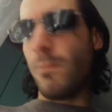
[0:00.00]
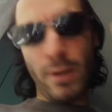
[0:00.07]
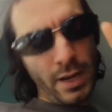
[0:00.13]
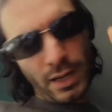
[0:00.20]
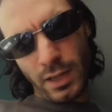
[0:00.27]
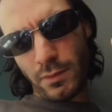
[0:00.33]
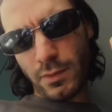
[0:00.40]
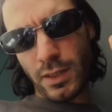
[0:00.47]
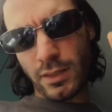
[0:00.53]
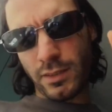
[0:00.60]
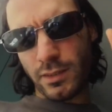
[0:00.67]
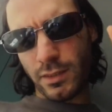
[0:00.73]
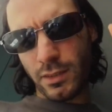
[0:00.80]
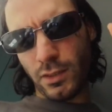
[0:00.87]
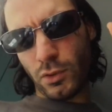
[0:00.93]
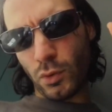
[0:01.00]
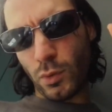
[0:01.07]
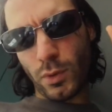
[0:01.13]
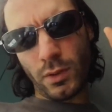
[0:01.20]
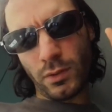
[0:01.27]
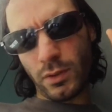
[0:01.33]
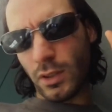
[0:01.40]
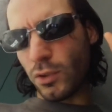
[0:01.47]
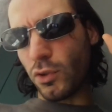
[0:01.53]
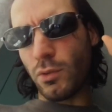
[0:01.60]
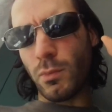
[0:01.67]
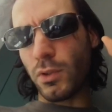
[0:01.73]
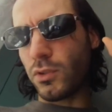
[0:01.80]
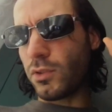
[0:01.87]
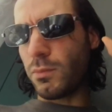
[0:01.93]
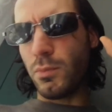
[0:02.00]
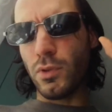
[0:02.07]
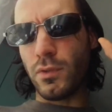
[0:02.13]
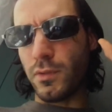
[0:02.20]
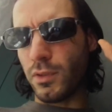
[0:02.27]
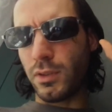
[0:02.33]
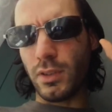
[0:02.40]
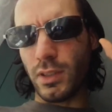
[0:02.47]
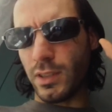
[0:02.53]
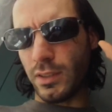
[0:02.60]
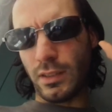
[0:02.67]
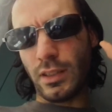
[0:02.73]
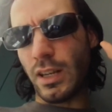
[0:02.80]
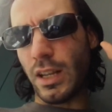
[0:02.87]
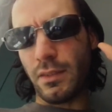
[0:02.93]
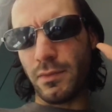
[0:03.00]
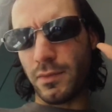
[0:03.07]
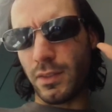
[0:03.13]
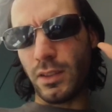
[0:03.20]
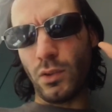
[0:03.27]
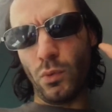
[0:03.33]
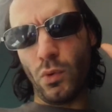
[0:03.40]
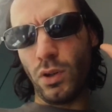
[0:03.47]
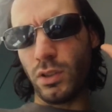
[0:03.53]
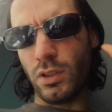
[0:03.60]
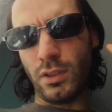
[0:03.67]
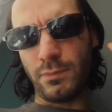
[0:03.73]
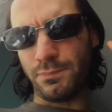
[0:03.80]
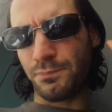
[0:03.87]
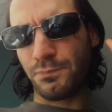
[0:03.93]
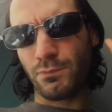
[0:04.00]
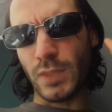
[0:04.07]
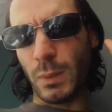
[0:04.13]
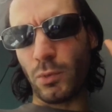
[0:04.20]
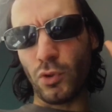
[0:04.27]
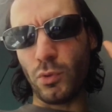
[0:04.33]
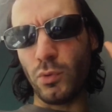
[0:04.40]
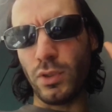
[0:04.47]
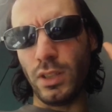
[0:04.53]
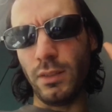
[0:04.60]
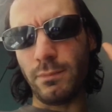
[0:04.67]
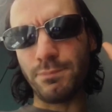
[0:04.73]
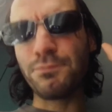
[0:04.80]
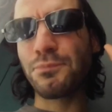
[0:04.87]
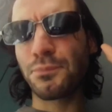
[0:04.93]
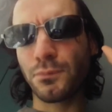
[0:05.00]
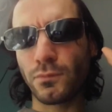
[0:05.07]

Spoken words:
breakfast is always some of the most beautiful things in life and the world, absolutely.